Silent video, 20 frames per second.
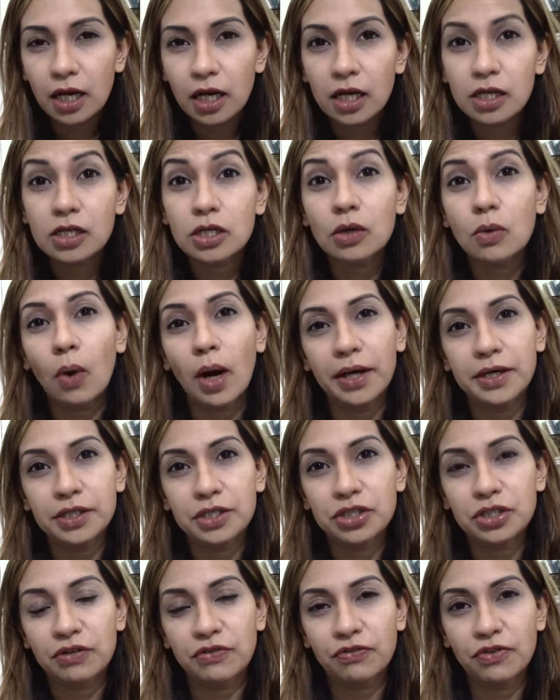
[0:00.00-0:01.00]
it
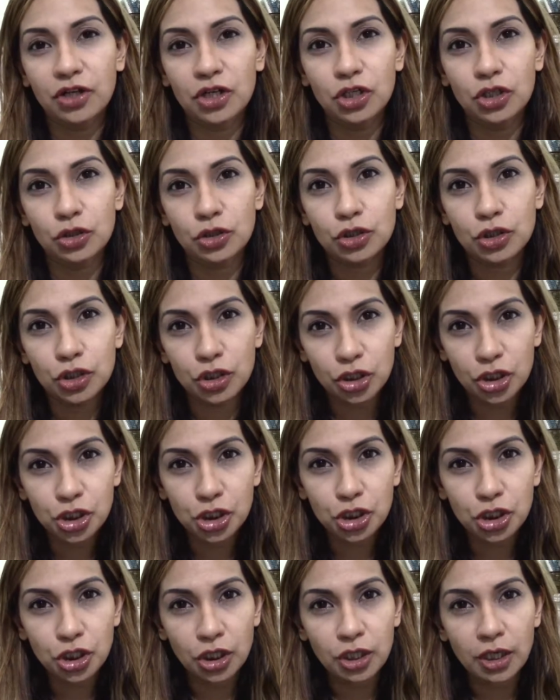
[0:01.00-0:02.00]
requires different
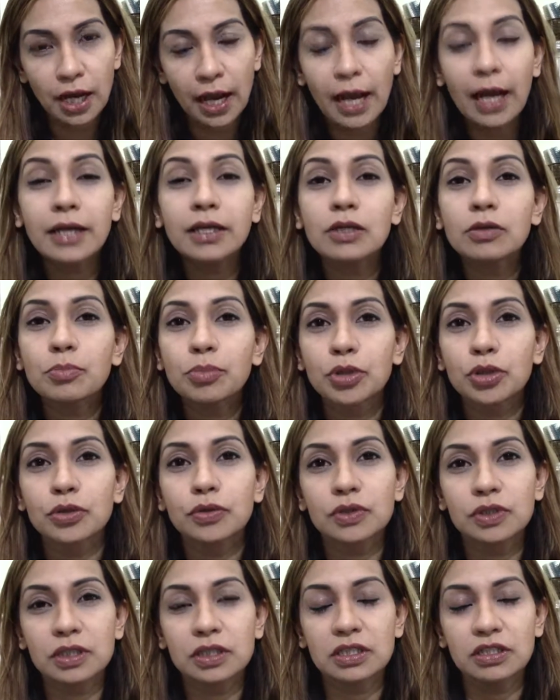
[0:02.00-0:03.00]
nutrition, and it
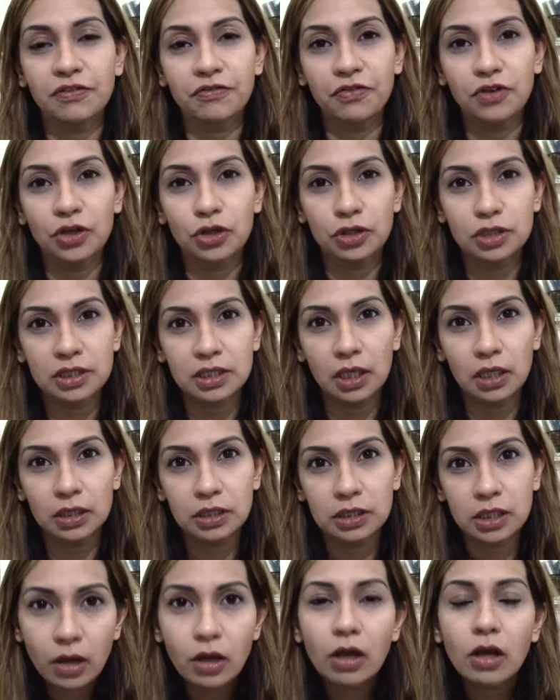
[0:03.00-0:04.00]
produces different
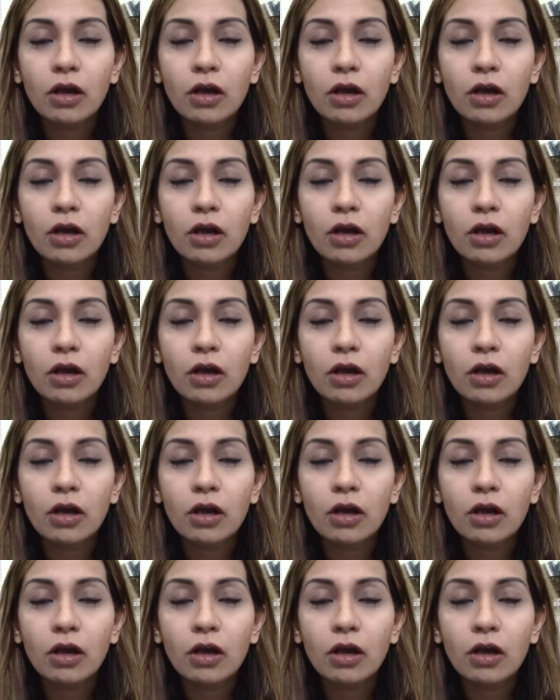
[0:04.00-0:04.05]
results.